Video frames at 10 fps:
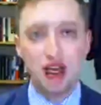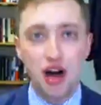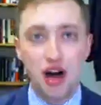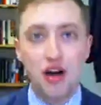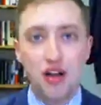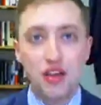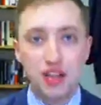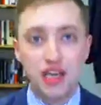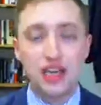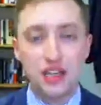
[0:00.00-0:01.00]
are the
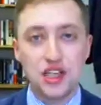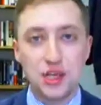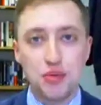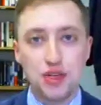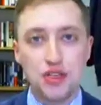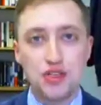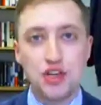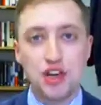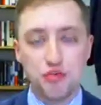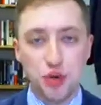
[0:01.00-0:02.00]
gatekeepers
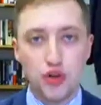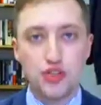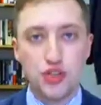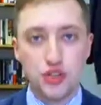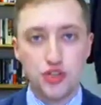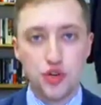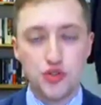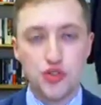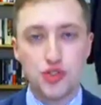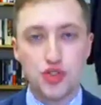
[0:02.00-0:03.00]
of Boris
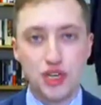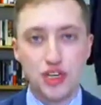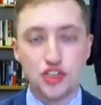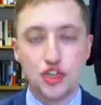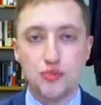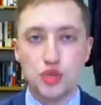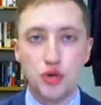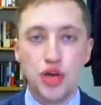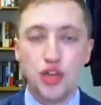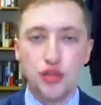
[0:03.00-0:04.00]
Johnson's leadership. So
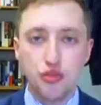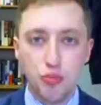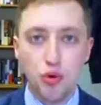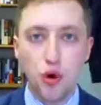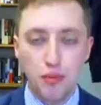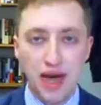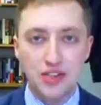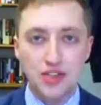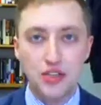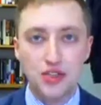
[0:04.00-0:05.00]
the report
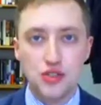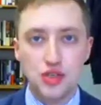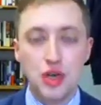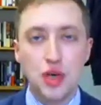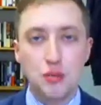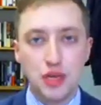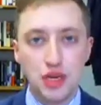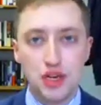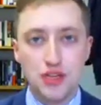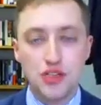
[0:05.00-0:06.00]
matters
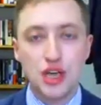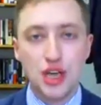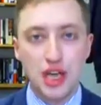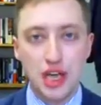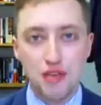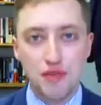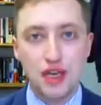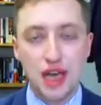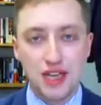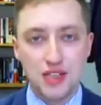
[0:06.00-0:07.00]
because if it
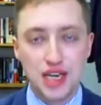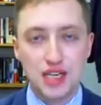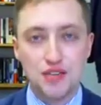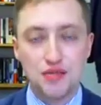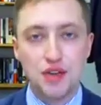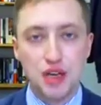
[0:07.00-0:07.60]
has negative